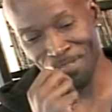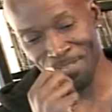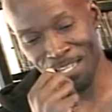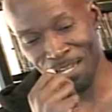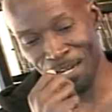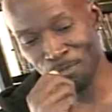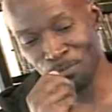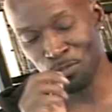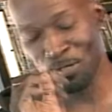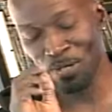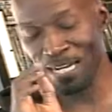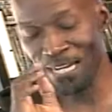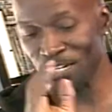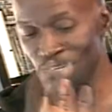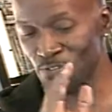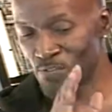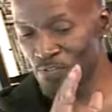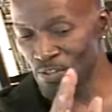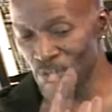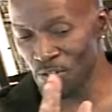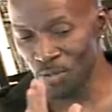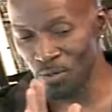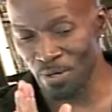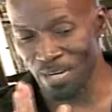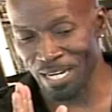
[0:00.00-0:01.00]
trying to
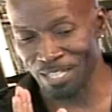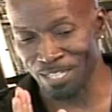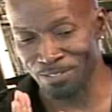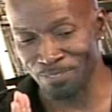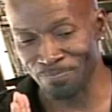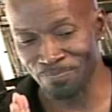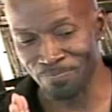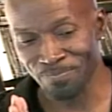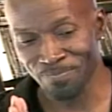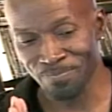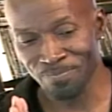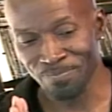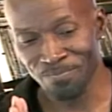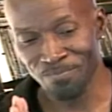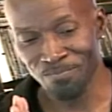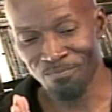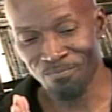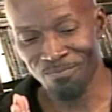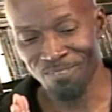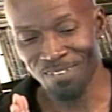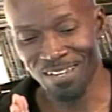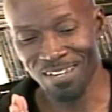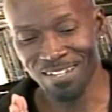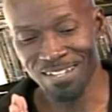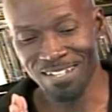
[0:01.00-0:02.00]
figure out,
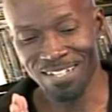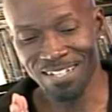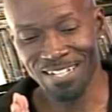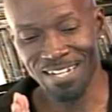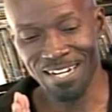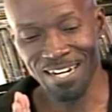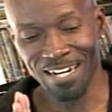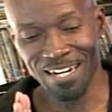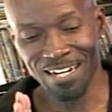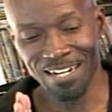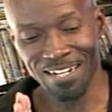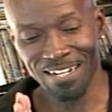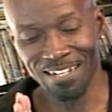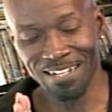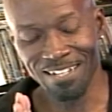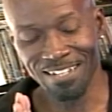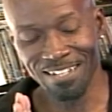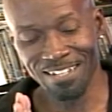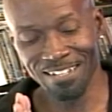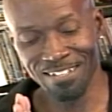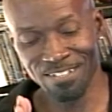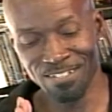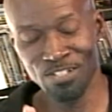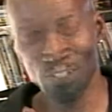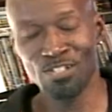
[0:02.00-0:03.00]

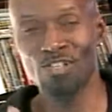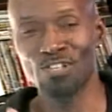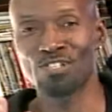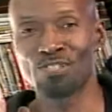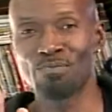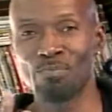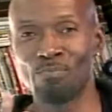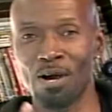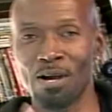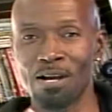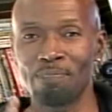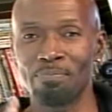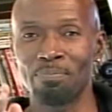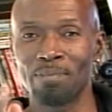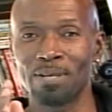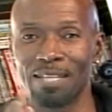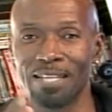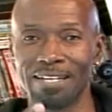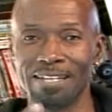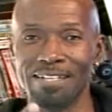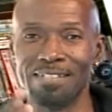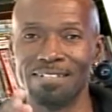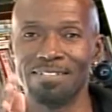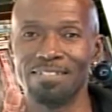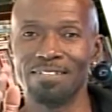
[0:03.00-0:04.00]
is this a smart
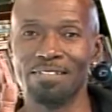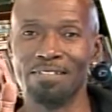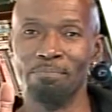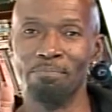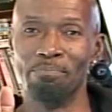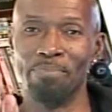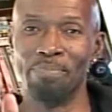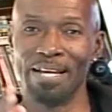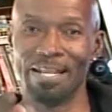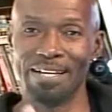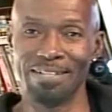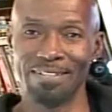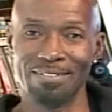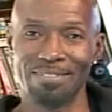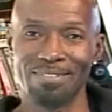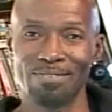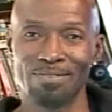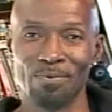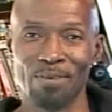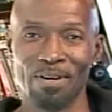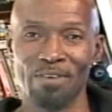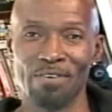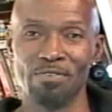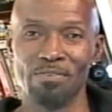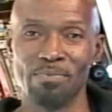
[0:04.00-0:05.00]
play to the base
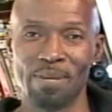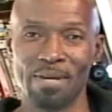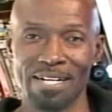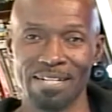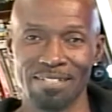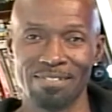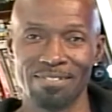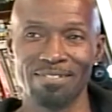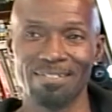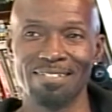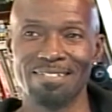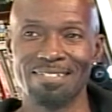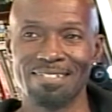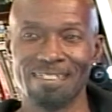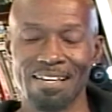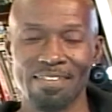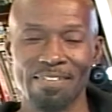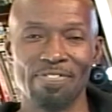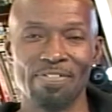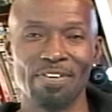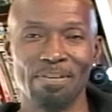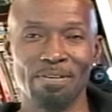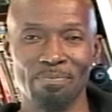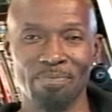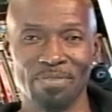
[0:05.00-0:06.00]
where everybody's going to say
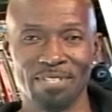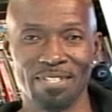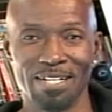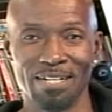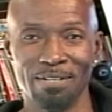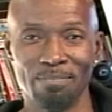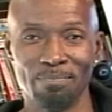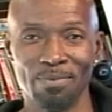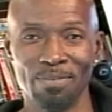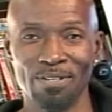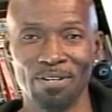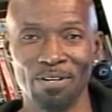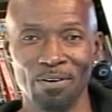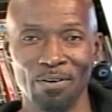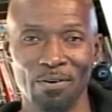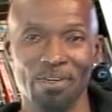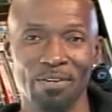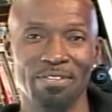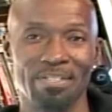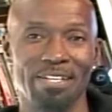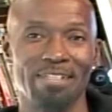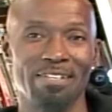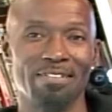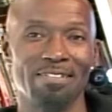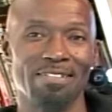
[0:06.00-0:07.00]
thumbs up? Or are
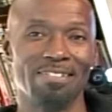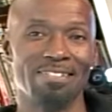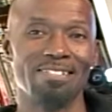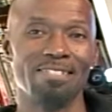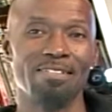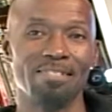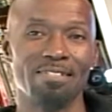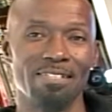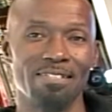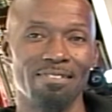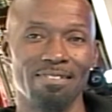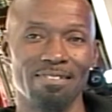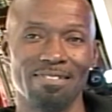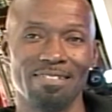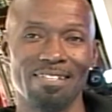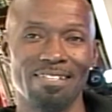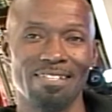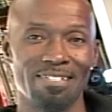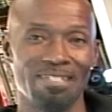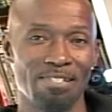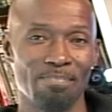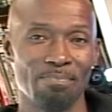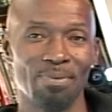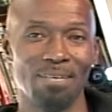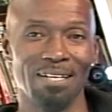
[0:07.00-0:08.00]
they going to sit there and say,
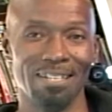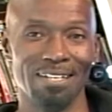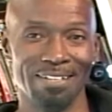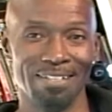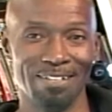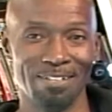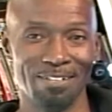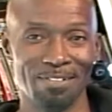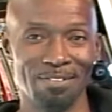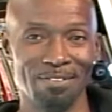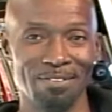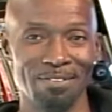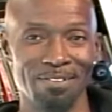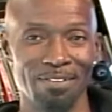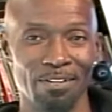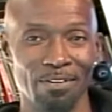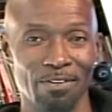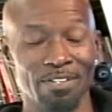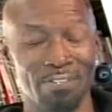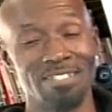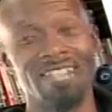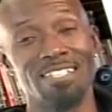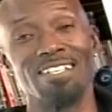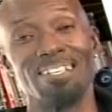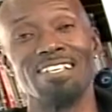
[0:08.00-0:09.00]
is it political?
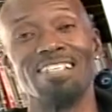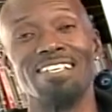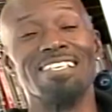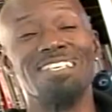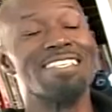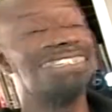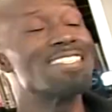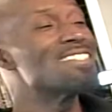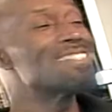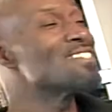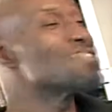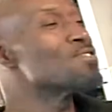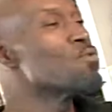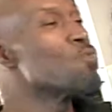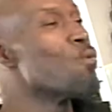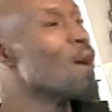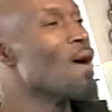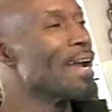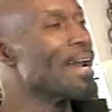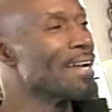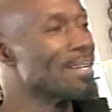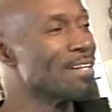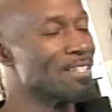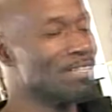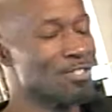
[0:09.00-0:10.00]
Or is it an easy
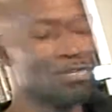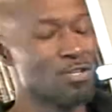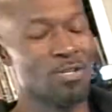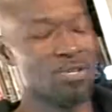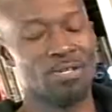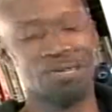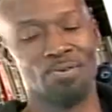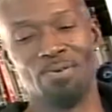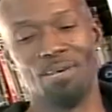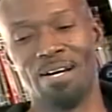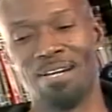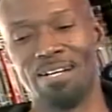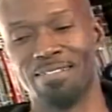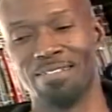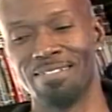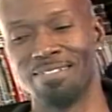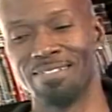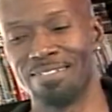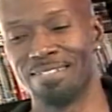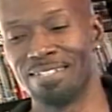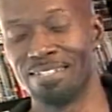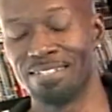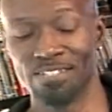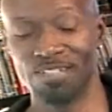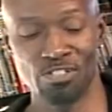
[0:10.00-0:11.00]
way to turn around and
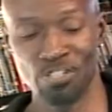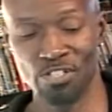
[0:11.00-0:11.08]
say this? You're